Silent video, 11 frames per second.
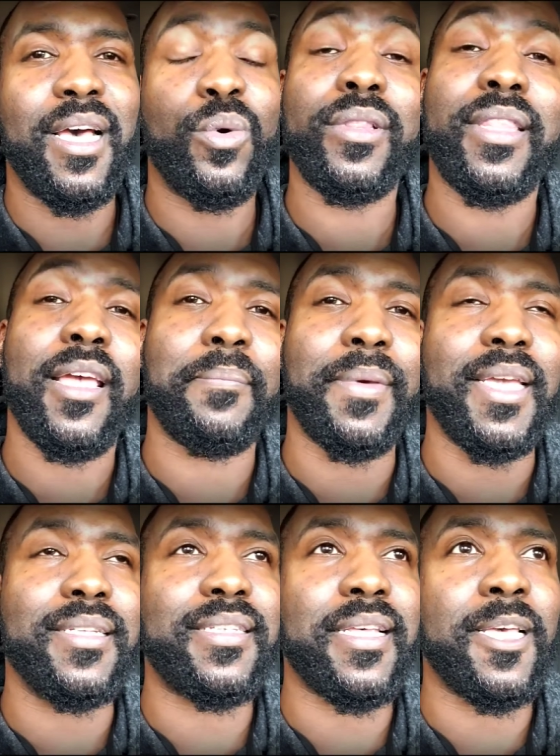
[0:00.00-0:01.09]
With that
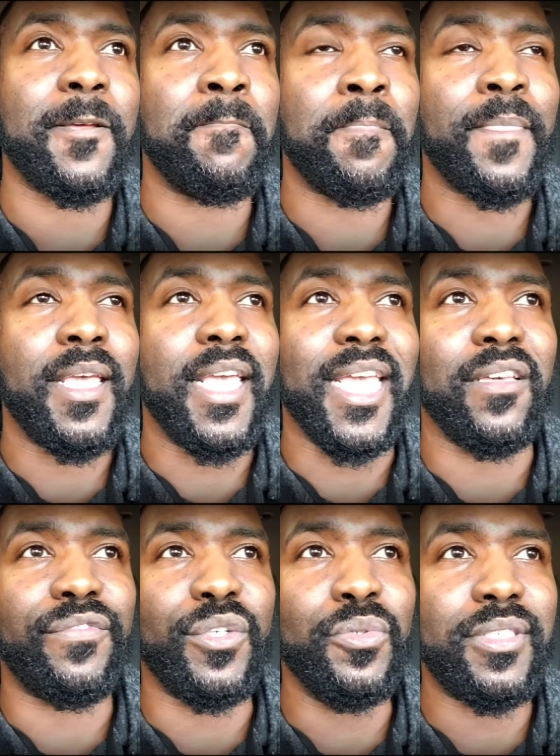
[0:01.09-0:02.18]
being said,
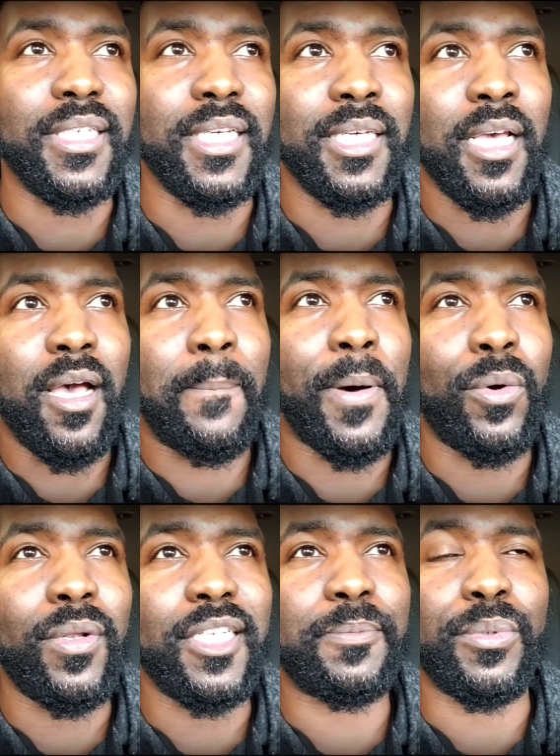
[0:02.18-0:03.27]
if you see
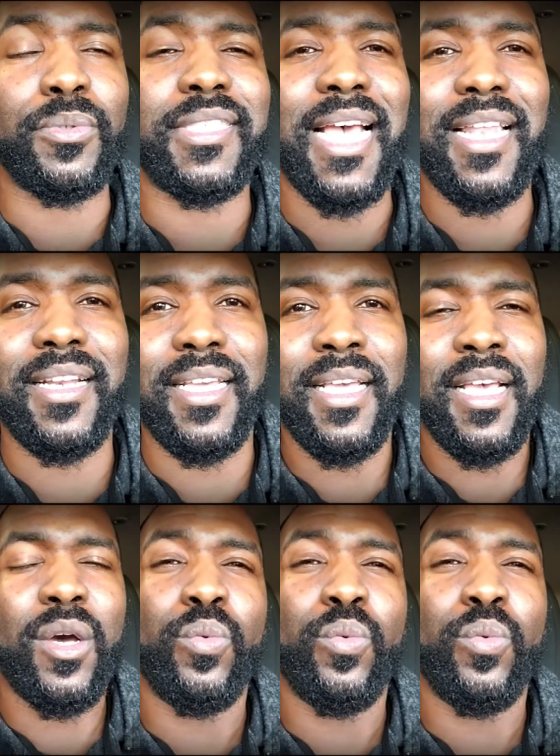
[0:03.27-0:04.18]
police brutality,